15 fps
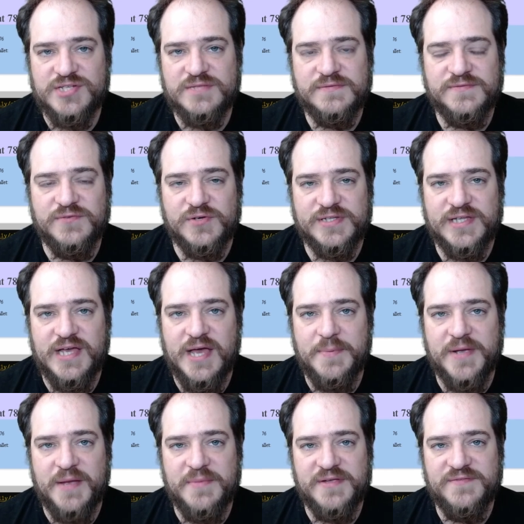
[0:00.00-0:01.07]
for the
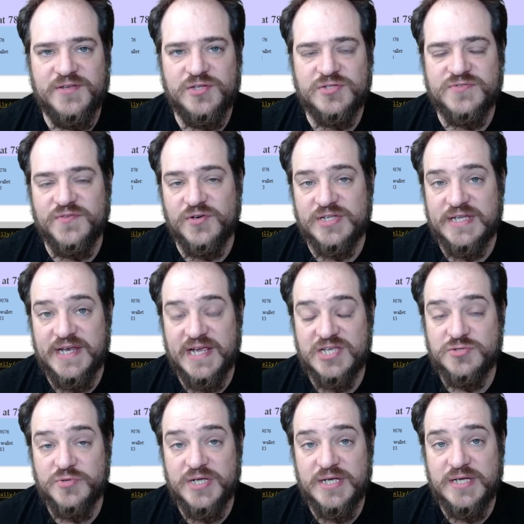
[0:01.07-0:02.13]
upcoming videos for the next
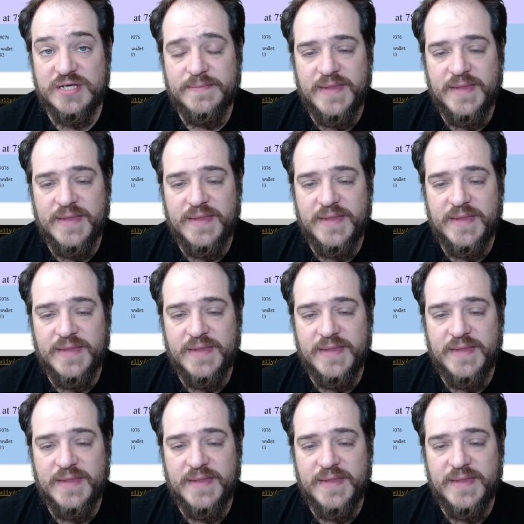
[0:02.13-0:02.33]
week.